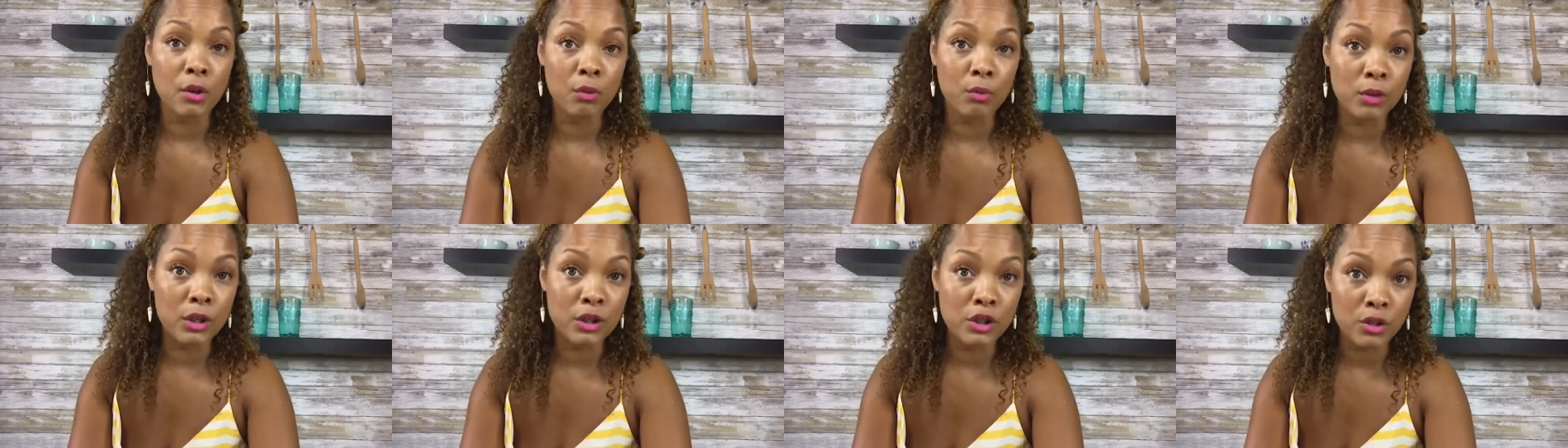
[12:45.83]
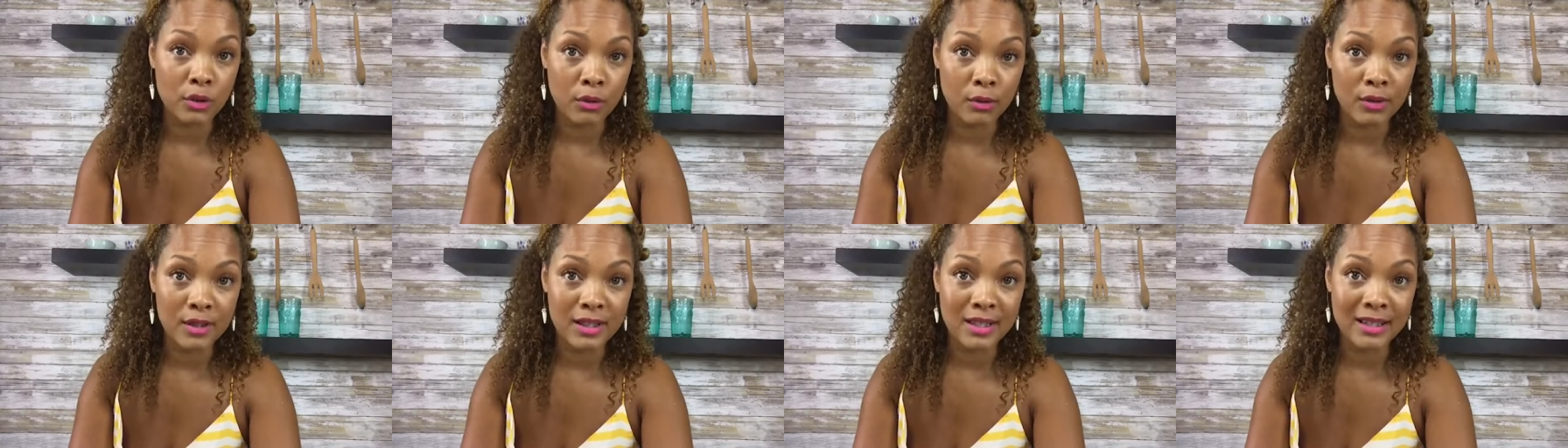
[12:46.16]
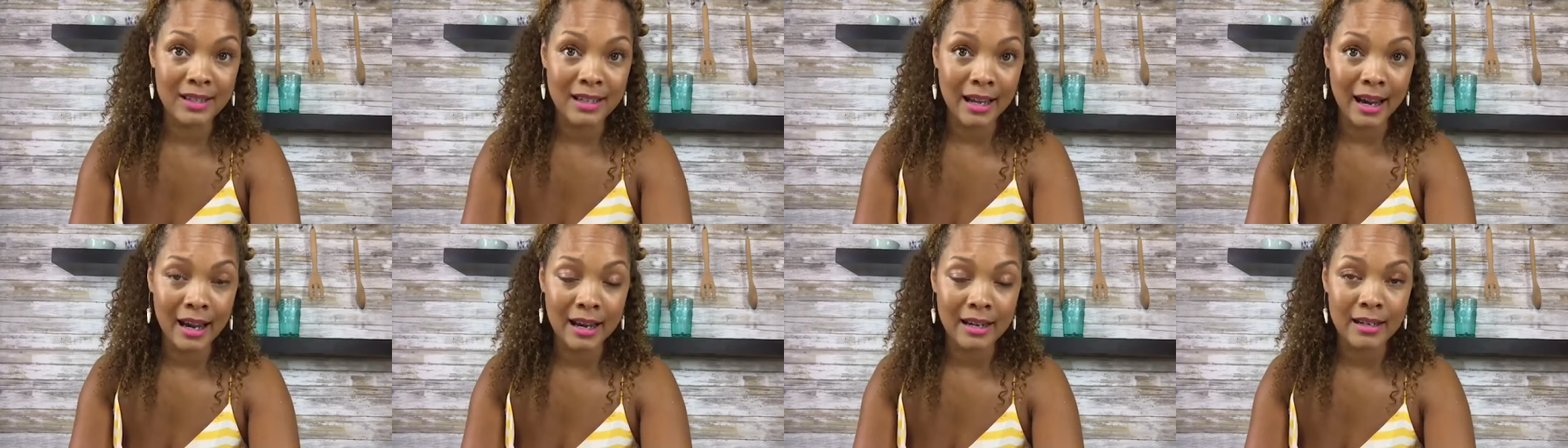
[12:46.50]
original
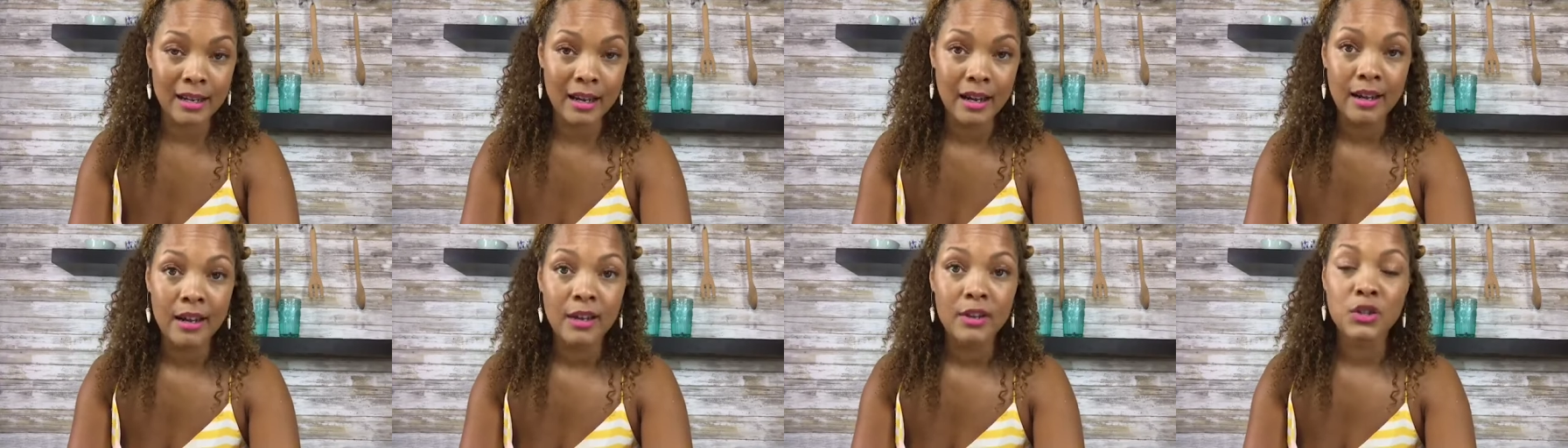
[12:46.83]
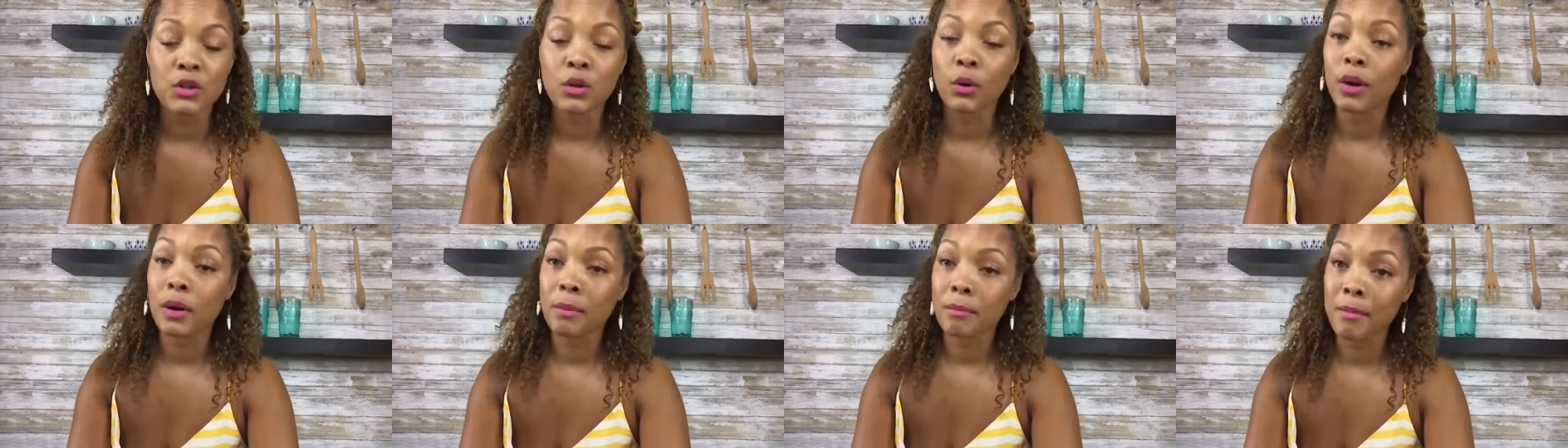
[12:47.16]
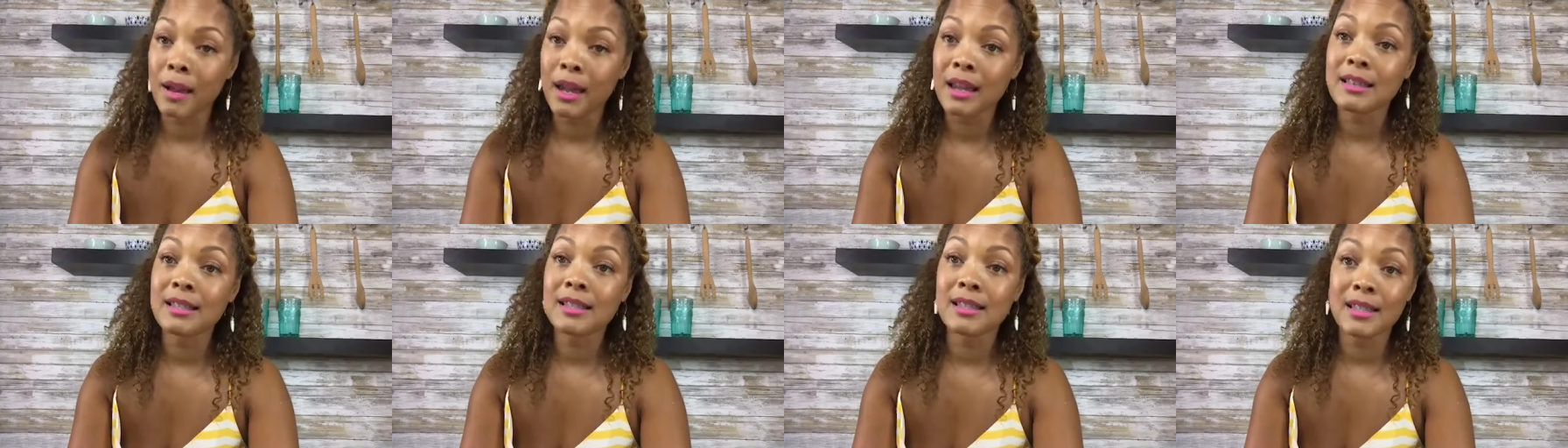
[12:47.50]
state. So it
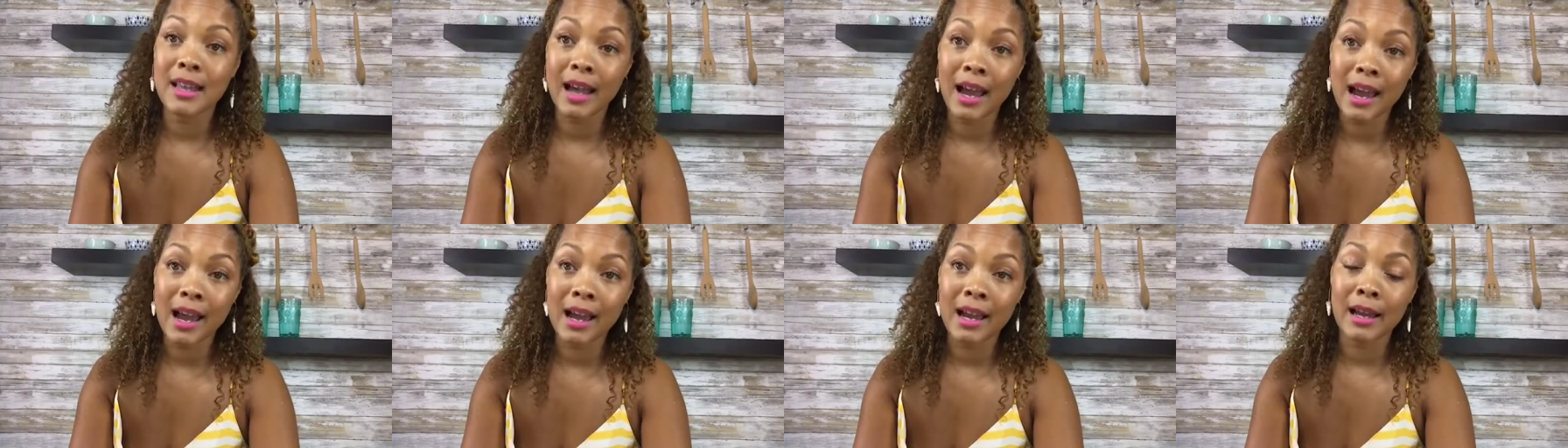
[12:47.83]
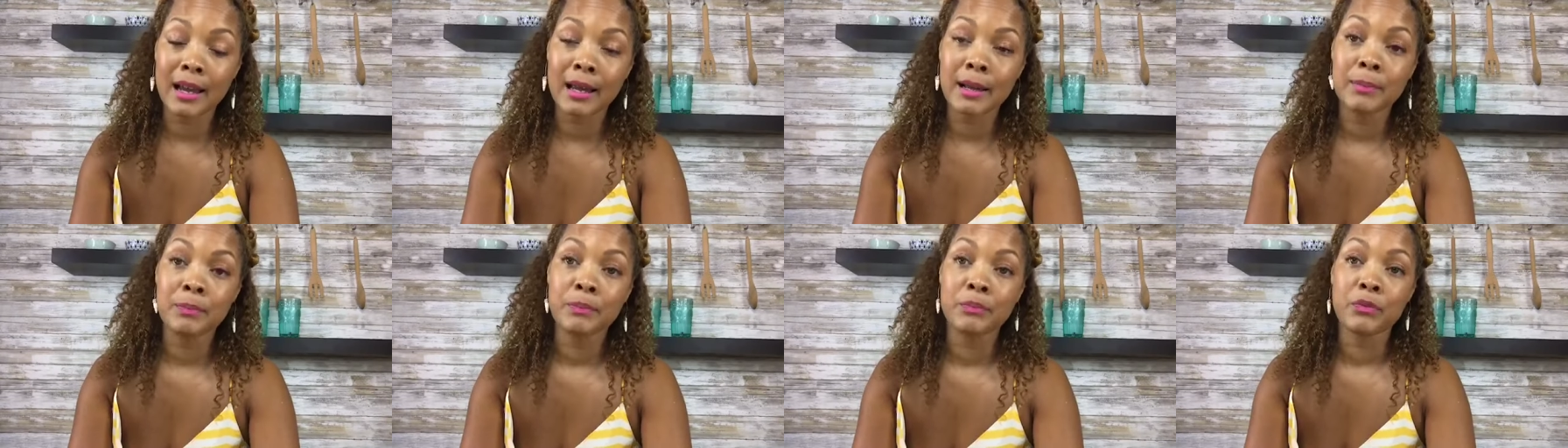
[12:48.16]
may say